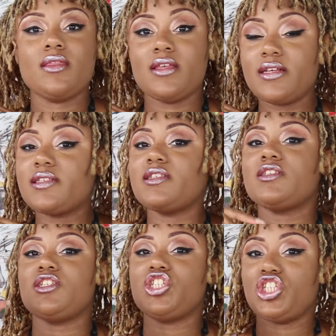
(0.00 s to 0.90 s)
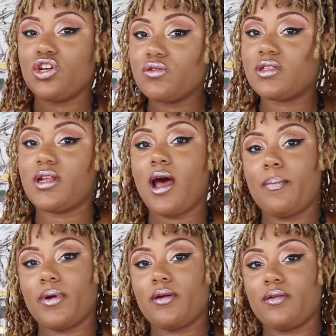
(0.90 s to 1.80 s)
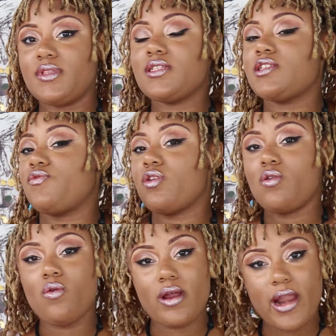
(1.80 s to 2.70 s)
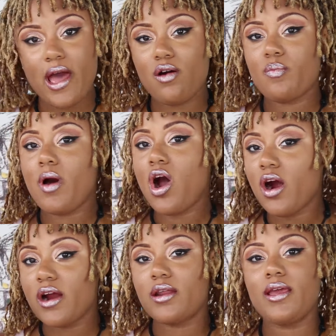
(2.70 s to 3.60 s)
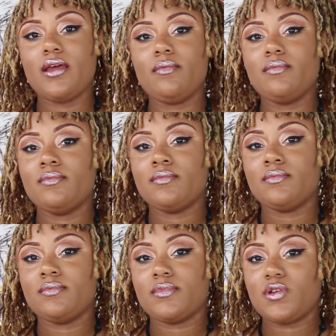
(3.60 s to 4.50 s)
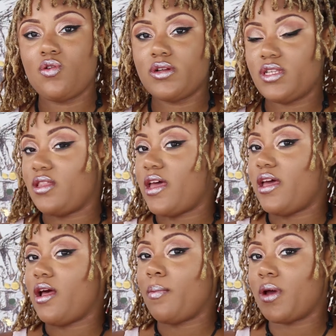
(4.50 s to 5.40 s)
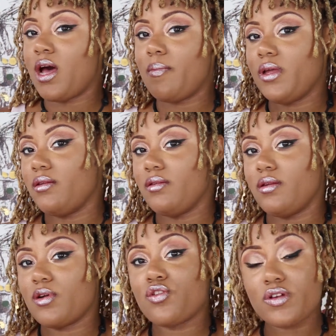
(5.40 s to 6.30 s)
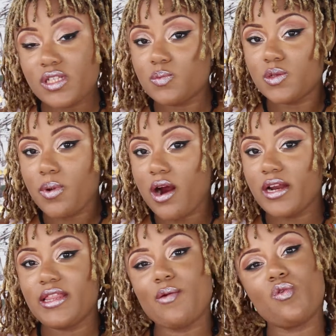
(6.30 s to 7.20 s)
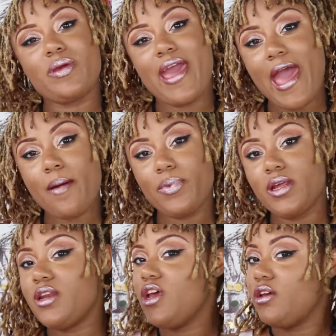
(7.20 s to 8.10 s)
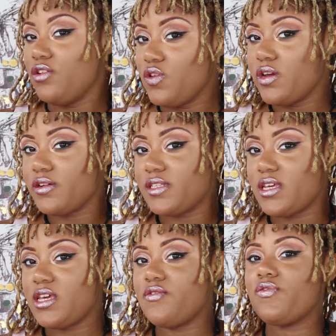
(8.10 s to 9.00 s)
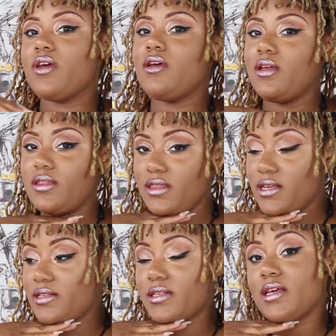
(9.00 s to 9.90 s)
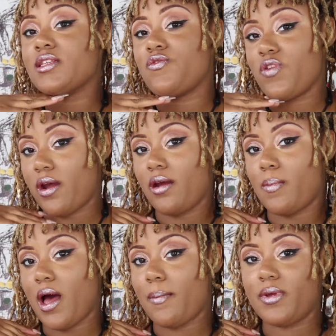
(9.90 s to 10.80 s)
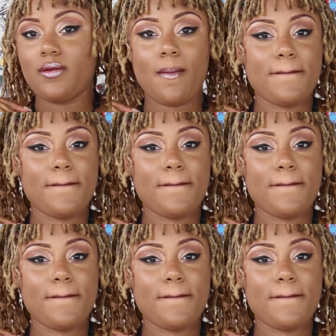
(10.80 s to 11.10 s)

This is a showstopper. This is for going out, partying, going to that upcoming Christmas party that will be happening, New Year's Eve. This is very popping.